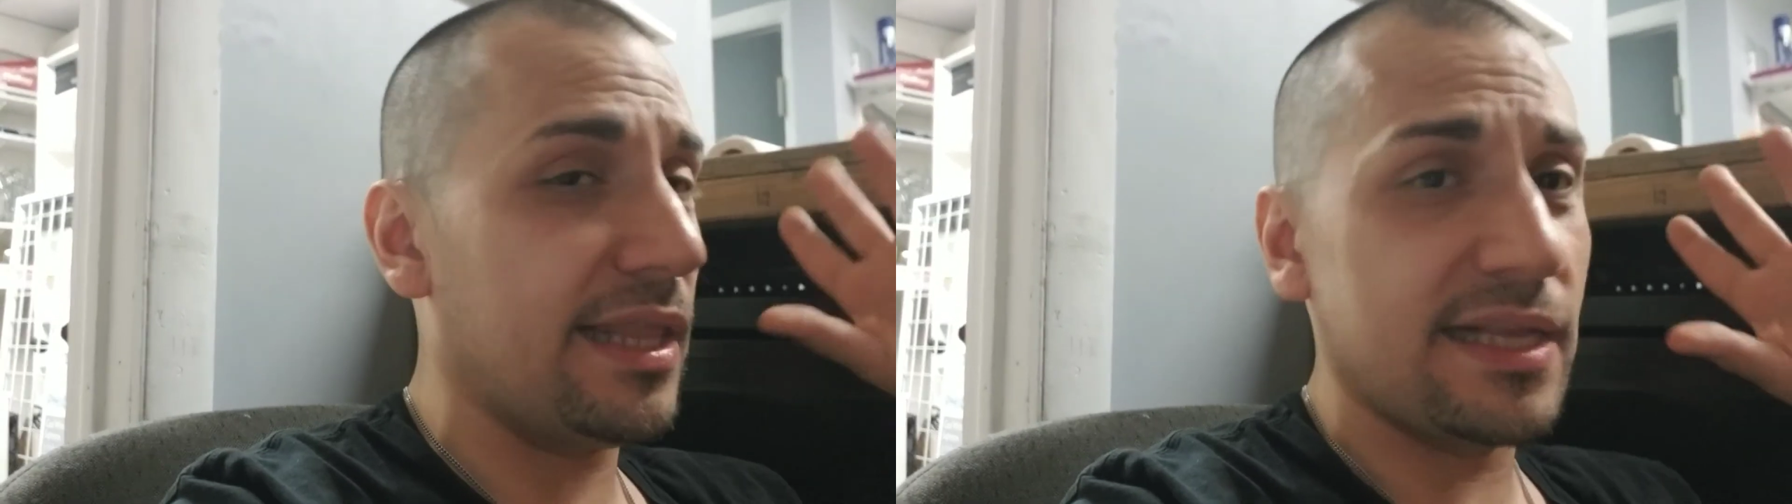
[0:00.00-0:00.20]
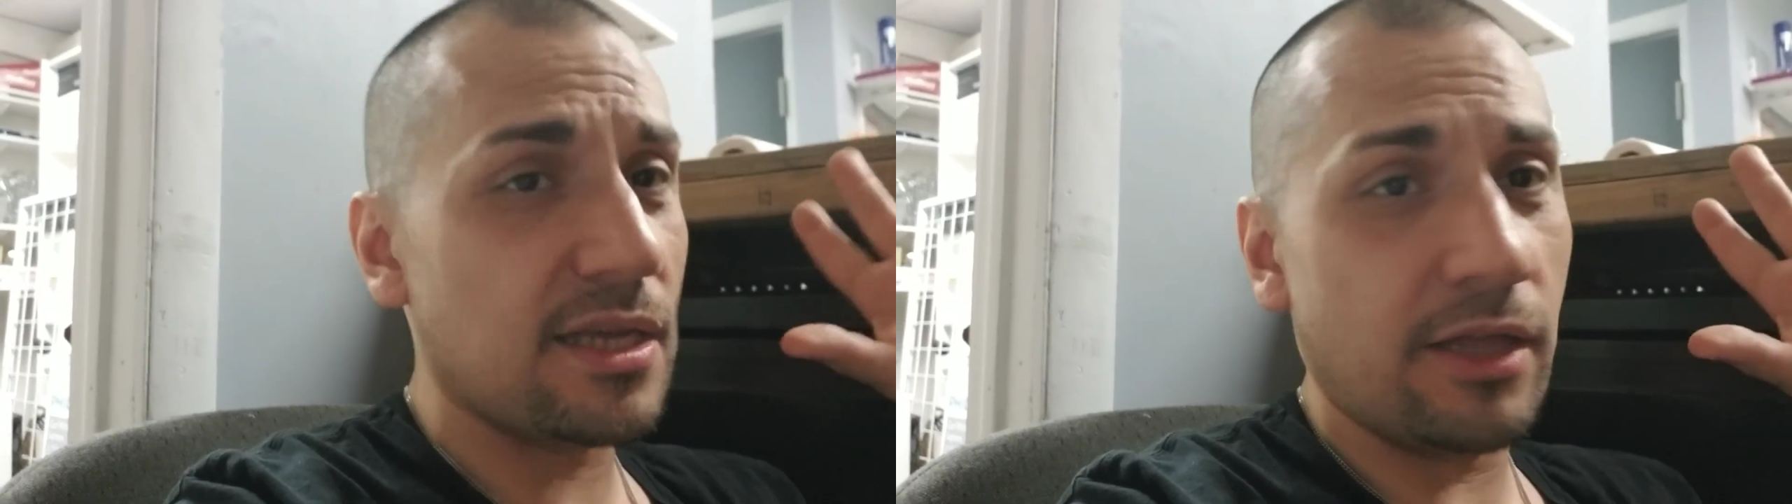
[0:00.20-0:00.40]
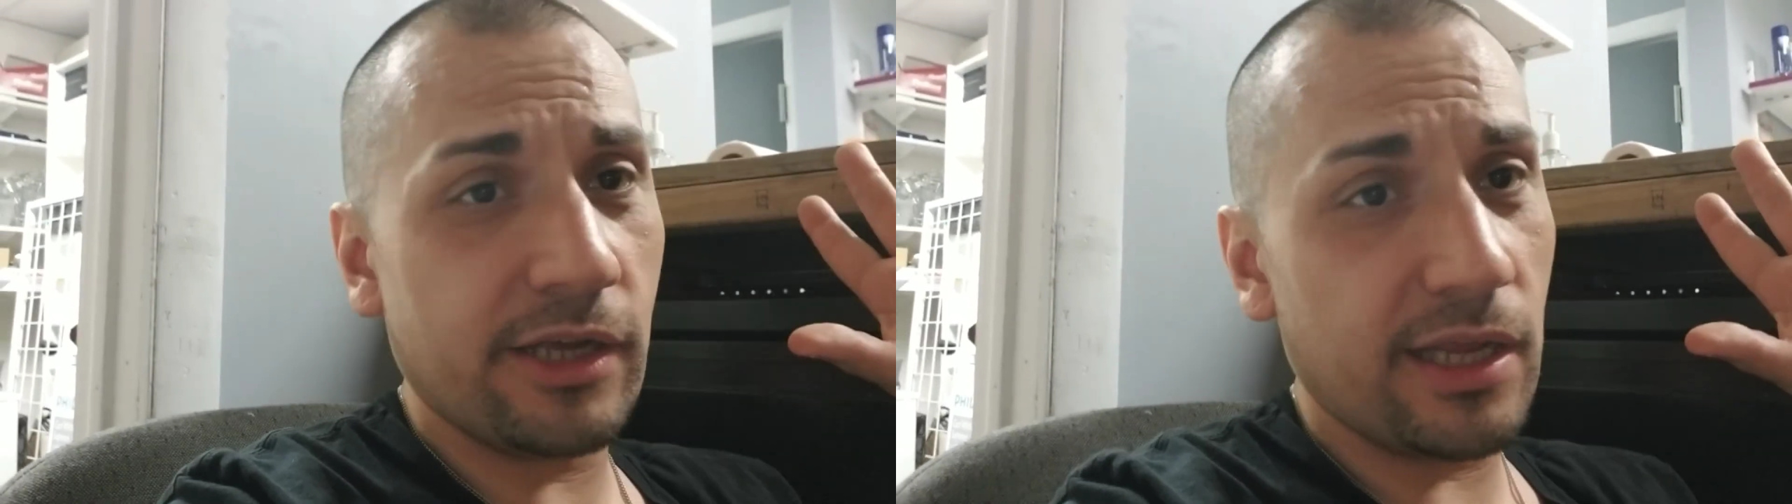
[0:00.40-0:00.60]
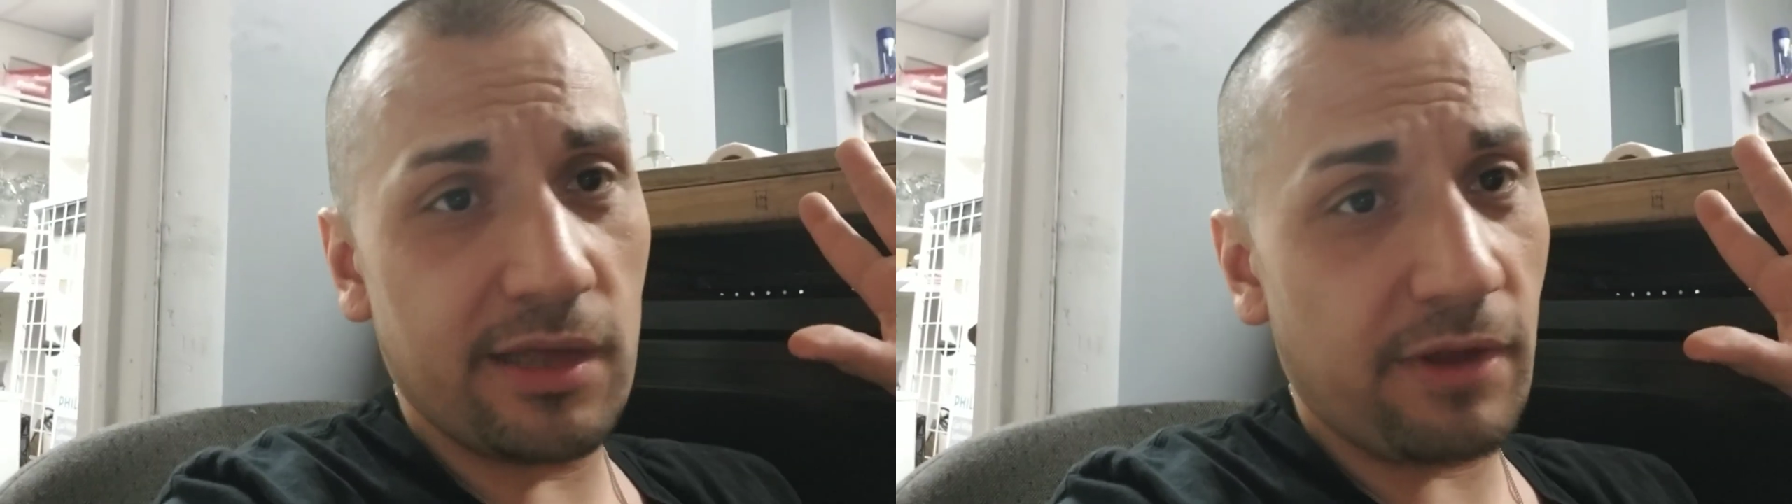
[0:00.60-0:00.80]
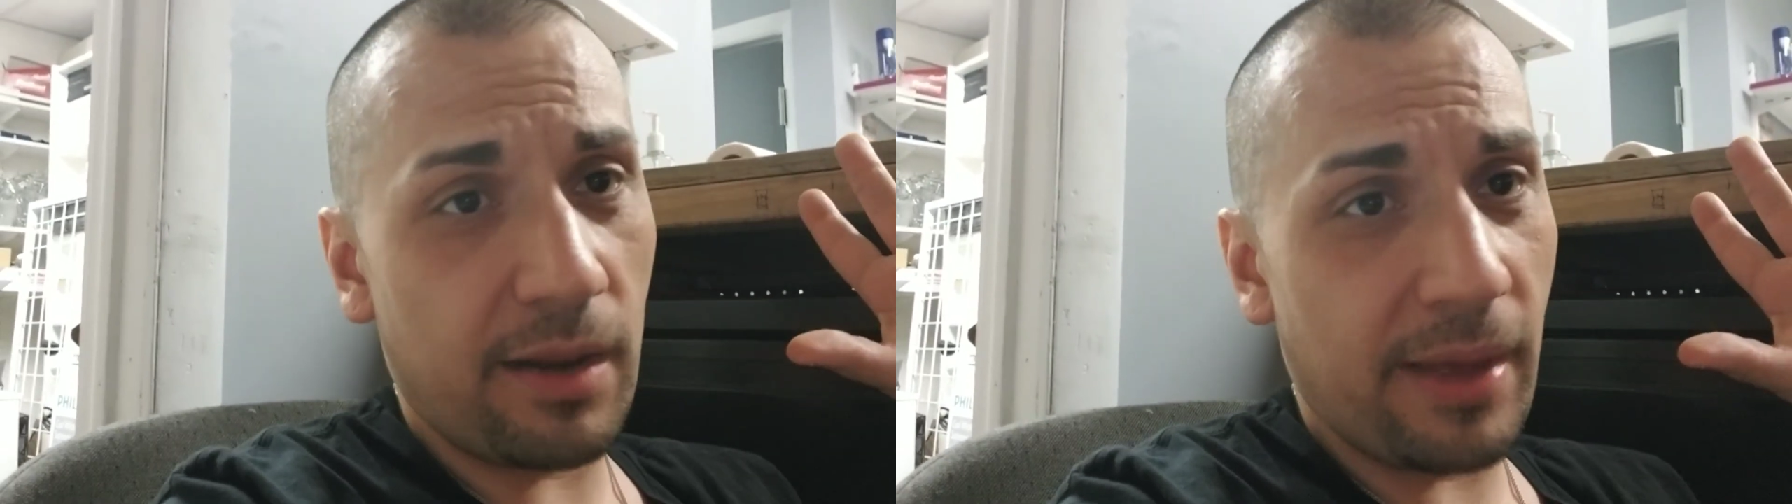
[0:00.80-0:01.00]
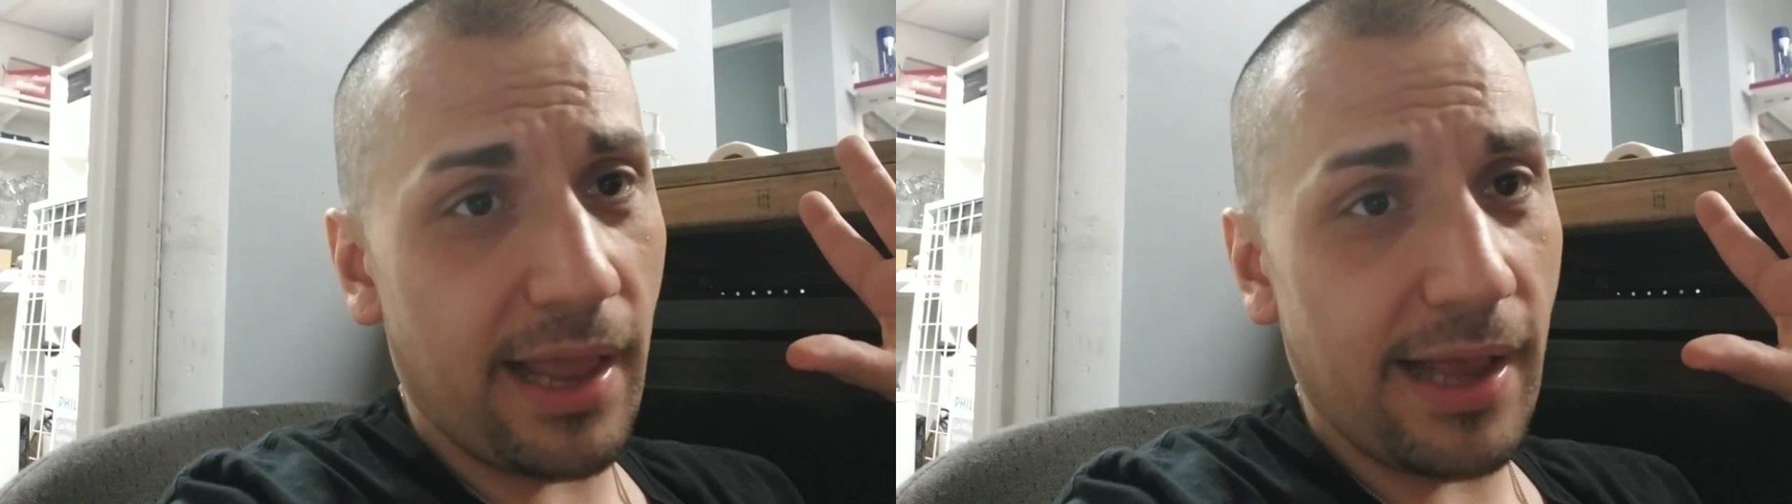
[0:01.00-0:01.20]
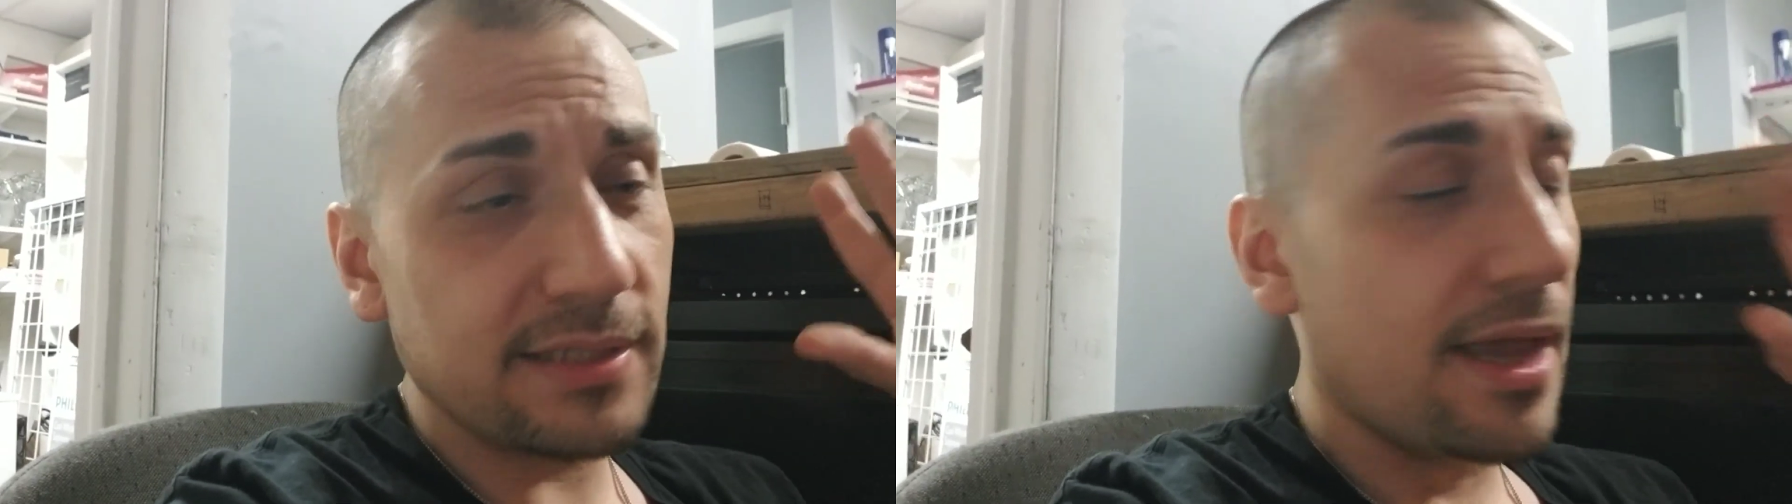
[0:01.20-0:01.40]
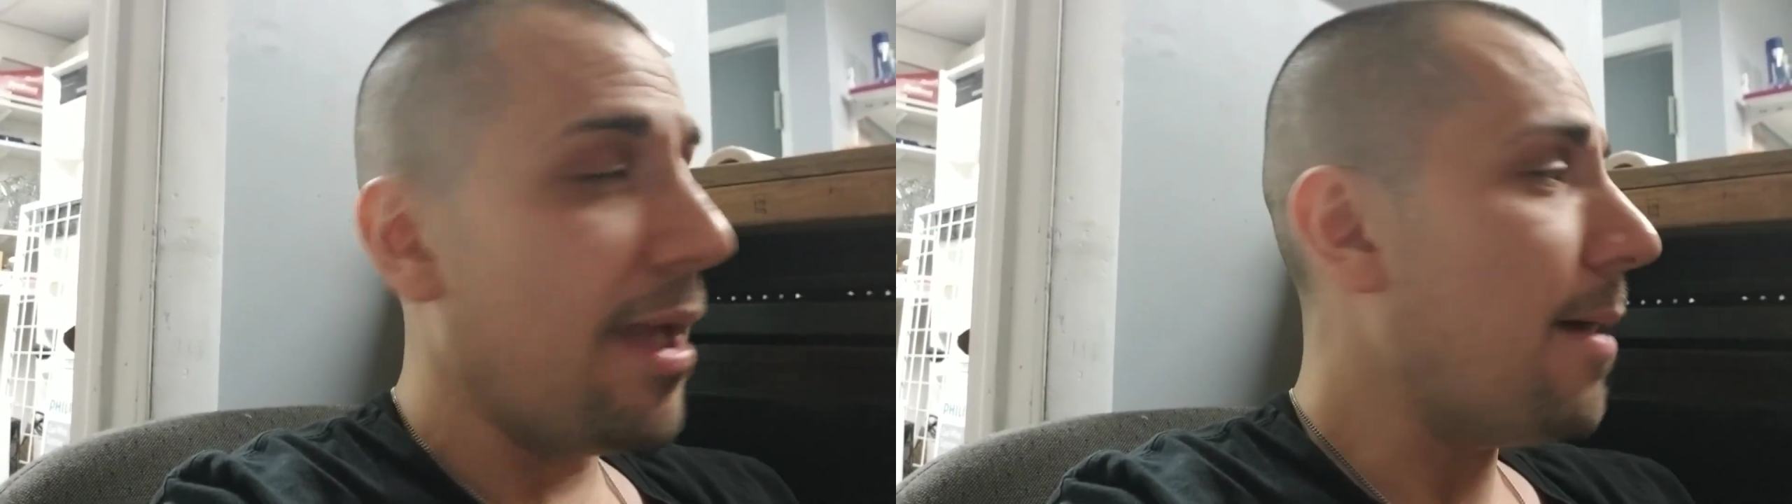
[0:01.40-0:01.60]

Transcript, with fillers: and that's all you're going to get out of my ass.